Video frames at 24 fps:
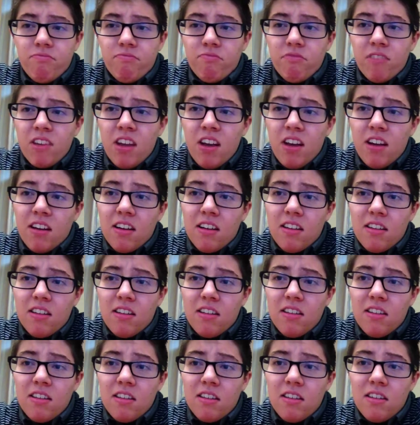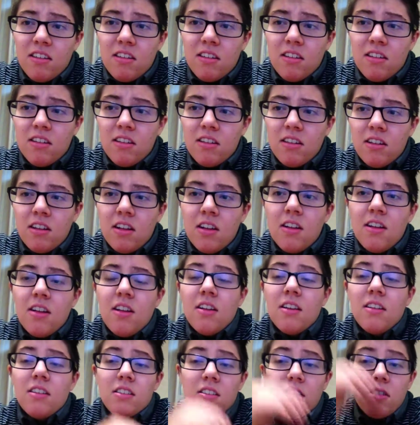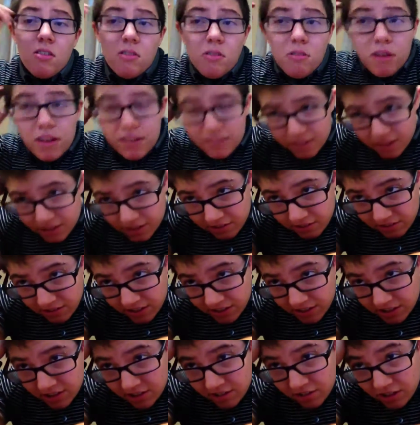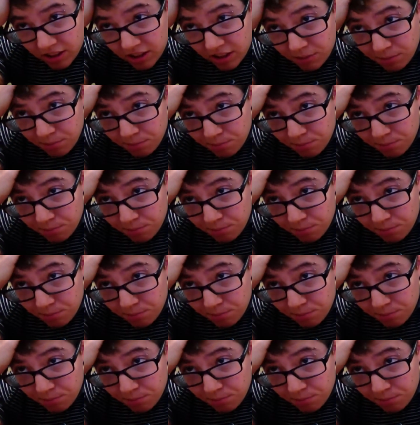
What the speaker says: Yeah. So, I'm kind of anxious for that,